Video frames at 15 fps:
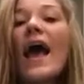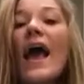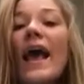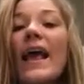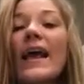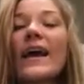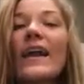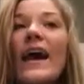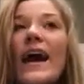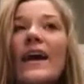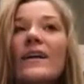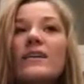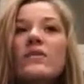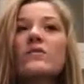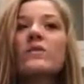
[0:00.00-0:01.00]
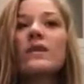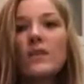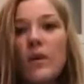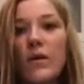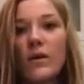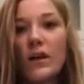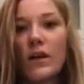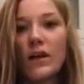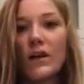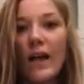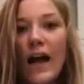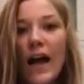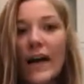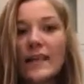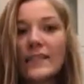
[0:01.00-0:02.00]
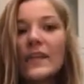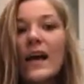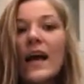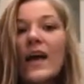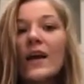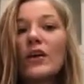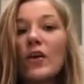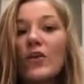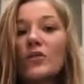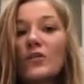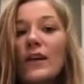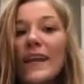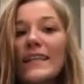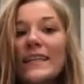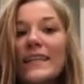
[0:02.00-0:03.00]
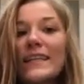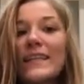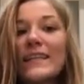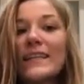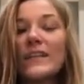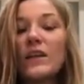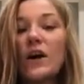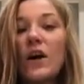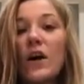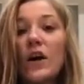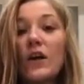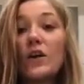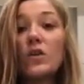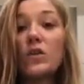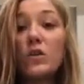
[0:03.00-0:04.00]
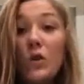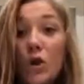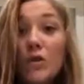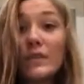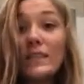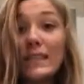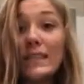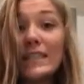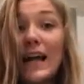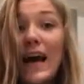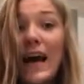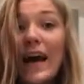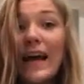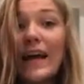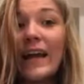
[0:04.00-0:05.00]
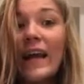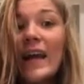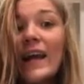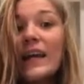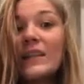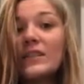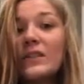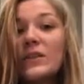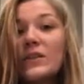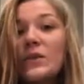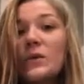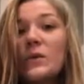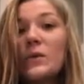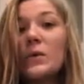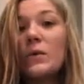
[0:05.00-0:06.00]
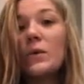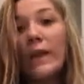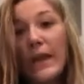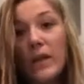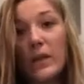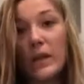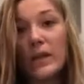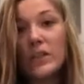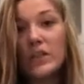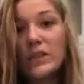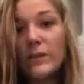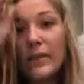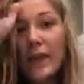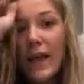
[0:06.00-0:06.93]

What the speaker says: And as we know in our class, cultural identities are closely tied to language.